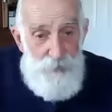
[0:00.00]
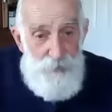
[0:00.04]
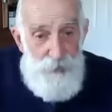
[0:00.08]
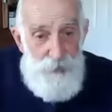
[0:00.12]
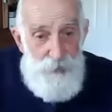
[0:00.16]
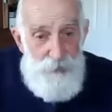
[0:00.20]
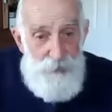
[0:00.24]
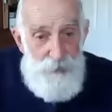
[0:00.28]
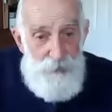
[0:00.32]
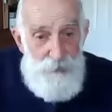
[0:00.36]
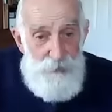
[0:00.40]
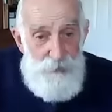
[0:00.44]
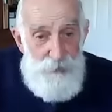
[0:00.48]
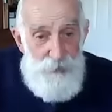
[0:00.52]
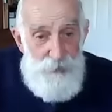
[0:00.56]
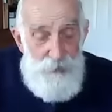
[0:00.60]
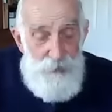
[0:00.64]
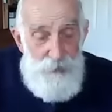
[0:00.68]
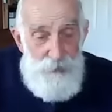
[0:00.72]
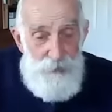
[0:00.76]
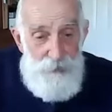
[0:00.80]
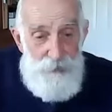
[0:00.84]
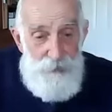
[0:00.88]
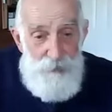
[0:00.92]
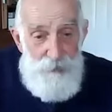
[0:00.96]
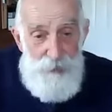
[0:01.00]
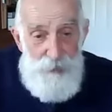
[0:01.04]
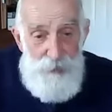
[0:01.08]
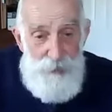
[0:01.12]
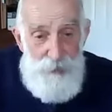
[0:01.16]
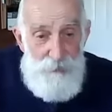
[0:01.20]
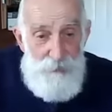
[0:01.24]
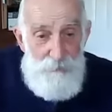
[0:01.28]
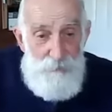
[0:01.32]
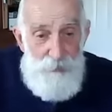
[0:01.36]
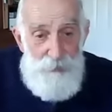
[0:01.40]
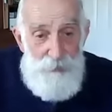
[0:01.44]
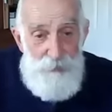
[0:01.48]
or later because they can't take
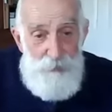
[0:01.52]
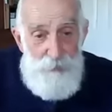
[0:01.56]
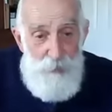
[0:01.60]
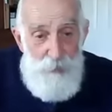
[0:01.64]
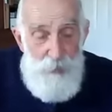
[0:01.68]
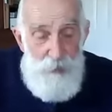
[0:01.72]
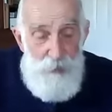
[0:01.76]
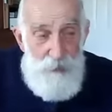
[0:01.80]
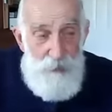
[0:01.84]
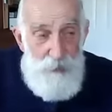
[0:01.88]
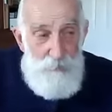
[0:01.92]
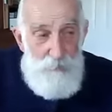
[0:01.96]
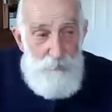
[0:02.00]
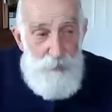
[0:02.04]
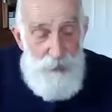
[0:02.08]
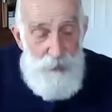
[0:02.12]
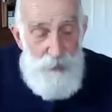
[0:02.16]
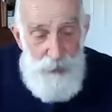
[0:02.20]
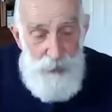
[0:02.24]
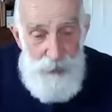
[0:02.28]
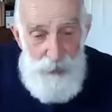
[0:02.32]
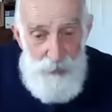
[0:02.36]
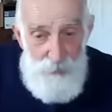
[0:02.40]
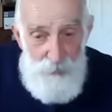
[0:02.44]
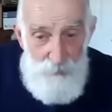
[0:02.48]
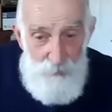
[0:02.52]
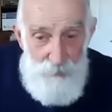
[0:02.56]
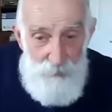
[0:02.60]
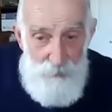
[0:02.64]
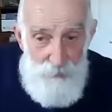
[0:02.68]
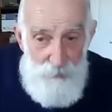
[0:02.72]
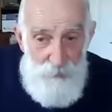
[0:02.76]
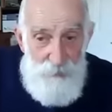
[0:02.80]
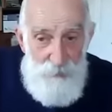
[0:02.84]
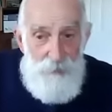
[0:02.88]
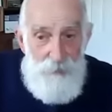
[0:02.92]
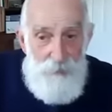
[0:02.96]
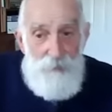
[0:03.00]
it with them. They may hang on
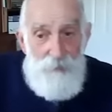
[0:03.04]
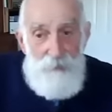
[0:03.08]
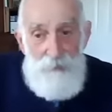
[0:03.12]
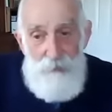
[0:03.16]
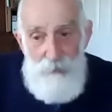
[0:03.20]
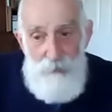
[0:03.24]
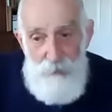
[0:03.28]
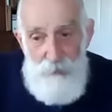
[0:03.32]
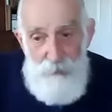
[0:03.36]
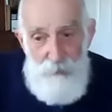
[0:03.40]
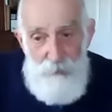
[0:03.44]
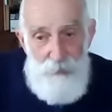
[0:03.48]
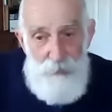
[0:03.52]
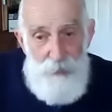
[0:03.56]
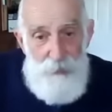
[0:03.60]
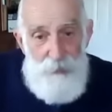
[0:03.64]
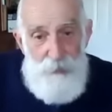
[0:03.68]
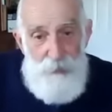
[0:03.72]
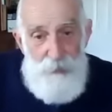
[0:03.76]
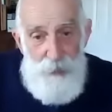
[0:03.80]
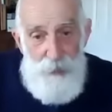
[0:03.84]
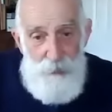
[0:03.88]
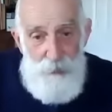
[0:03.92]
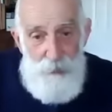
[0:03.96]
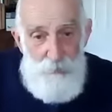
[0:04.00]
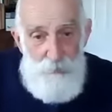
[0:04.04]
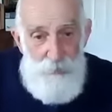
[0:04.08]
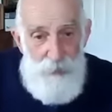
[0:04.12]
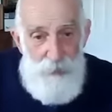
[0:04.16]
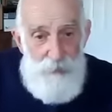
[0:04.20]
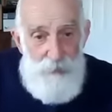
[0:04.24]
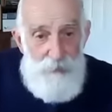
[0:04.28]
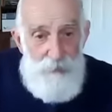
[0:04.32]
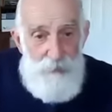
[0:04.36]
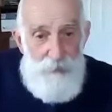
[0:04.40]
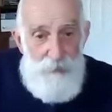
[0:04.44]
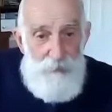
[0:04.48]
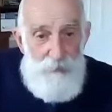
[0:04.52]
to it till their deathbed,
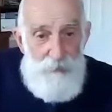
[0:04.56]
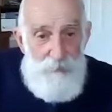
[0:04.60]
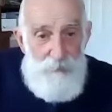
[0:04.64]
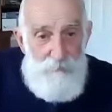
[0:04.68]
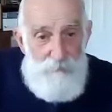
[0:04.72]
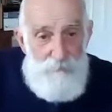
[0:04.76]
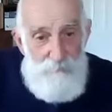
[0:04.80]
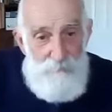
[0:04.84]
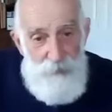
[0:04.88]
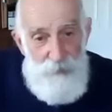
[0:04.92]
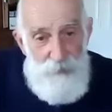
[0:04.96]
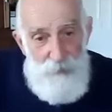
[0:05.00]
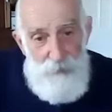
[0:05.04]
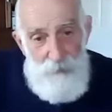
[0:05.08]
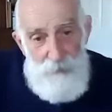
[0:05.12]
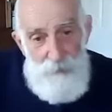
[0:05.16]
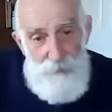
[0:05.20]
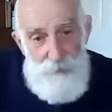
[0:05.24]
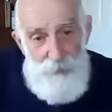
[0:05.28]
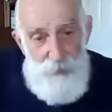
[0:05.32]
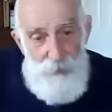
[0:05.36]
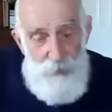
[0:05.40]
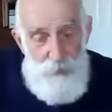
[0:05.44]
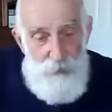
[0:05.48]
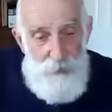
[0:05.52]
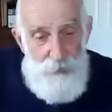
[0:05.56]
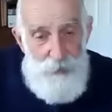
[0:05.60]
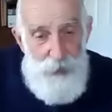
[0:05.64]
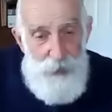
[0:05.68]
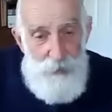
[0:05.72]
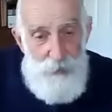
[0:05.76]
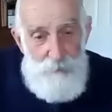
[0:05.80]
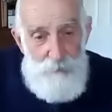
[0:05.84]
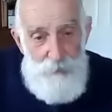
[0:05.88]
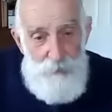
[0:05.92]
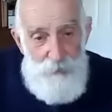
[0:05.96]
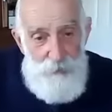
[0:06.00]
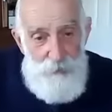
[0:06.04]
and then, of course, they're
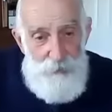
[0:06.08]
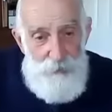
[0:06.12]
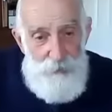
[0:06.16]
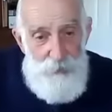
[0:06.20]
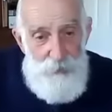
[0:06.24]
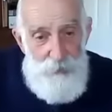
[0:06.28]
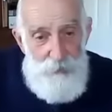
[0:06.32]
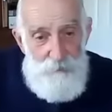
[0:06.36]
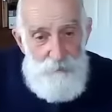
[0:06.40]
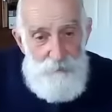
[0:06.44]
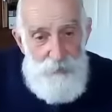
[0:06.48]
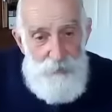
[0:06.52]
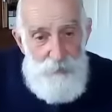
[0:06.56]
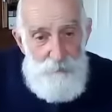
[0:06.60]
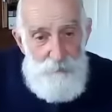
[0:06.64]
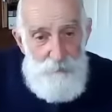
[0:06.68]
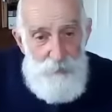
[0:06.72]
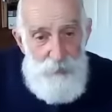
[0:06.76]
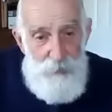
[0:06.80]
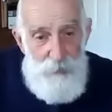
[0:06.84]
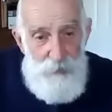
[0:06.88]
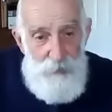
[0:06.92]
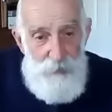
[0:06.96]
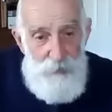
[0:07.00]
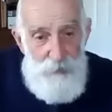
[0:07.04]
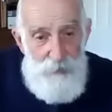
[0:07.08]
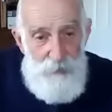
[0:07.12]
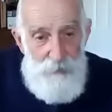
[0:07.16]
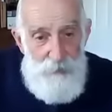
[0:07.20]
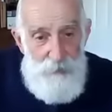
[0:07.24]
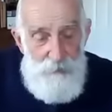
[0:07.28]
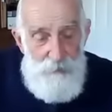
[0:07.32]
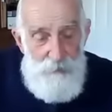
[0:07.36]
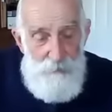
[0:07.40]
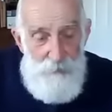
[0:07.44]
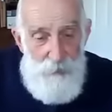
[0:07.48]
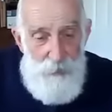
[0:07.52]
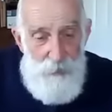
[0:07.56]
unhappy because they're leaving it
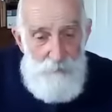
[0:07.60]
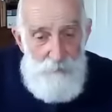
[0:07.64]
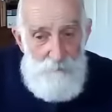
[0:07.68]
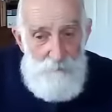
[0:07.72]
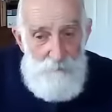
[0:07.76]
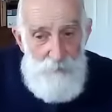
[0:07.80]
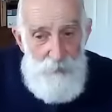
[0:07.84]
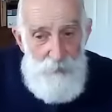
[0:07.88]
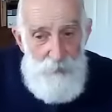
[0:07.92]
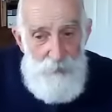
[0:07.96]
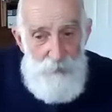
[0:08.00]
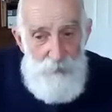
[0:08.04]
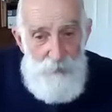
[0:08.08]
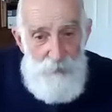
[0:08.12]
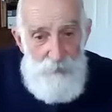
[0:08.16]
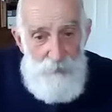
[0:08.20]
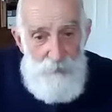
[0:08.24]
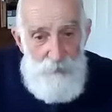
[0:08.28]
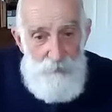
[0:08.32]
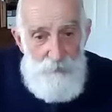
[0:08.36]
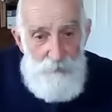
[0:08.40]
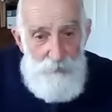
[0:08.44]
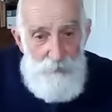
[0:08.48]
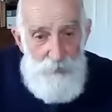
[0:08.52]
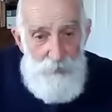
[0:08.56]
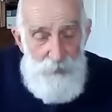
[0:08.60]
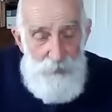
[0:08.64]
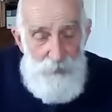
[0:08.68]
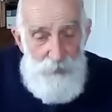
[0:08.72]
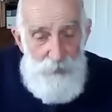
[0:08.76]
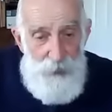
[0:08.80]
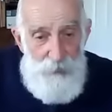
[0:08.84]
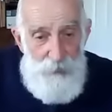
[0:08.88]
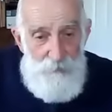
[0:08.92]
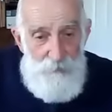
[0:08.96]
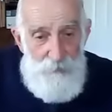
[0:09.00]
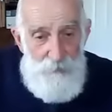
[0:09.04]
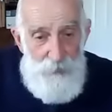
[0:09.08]
behind. You've been
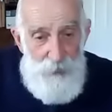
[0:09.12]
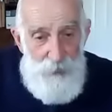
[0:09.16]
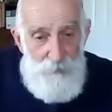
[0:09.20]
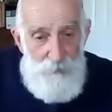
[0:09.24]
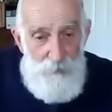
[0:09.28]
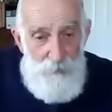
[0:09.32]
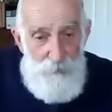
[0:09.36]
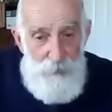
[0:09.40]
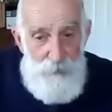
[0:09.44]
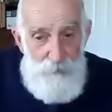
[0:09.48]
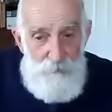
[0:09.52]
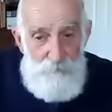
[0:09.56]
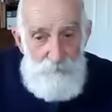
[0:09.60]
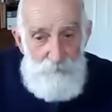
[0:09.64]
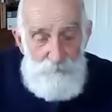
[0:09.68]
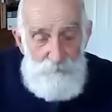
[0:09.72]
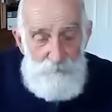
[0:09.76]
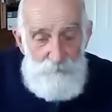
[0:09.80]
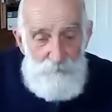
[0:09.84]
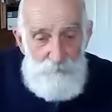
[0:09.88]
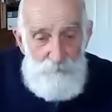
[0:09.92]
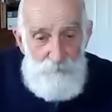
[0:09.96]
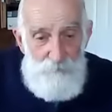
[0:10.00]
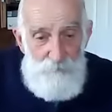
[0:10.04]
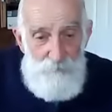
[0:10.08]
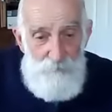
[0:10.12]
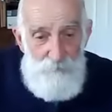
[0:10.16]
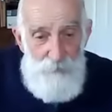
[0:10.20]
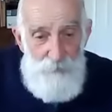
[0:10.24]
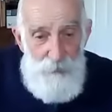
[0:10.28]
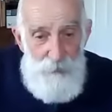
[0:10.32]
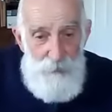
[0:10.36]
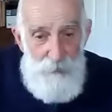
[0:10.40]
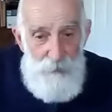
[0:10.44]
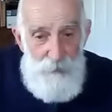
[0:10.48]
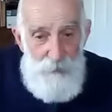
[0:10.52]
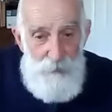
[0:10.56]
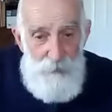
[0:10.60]
saved that one
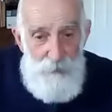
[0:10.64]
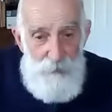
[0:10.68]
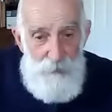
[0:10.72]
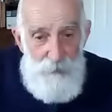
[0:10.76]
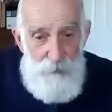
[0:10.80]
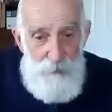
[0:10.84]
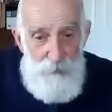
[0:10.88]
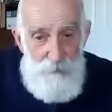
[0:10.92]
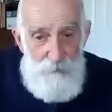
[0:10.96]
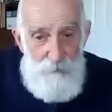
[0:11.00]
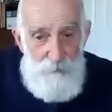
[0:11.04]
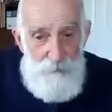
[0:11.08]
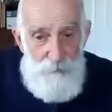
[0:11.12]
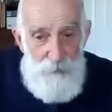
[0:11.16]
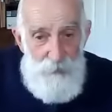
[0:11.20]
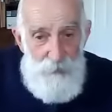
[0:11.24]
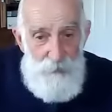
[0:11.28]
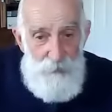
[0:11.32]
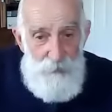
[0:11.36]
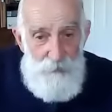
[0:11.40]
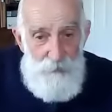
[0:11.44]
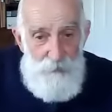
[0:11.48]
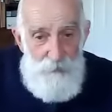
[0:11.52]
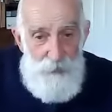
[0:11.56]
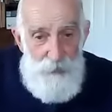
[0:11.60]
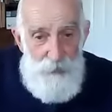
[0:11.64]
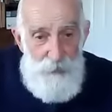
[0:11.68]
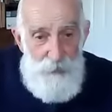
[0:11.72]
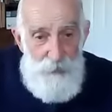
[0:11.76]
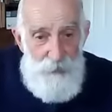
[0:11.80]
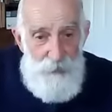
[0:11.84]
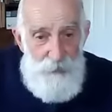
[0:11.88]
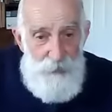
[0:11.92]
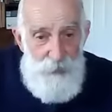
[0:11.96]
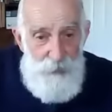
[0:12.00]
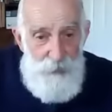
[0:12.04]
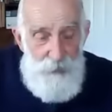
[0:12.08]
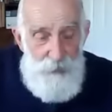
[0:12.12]
if that
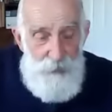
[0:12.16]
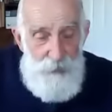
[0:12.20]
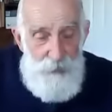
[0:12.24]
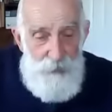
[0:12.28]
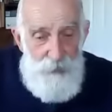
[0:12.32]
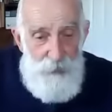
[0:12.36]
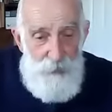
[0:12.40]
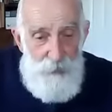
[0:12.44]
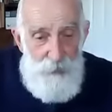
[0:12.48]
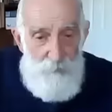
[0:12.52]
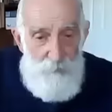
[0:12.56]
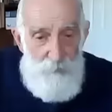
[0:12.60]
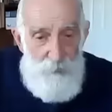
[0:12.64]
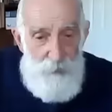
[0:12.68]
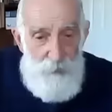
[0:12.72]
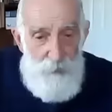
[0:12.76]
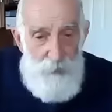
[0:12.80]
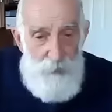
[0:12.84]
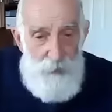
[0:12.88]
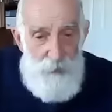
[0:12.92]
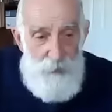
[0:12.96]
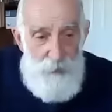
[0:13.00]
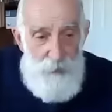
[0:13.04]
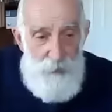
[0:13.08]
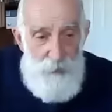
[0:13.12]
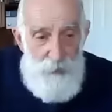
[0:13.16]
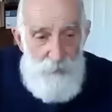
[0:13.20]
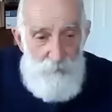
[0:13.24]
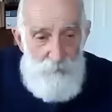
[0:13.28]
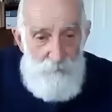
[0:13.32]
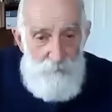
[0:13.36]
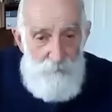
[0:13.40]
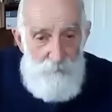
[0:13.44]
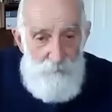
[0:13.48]
realization has come to you early.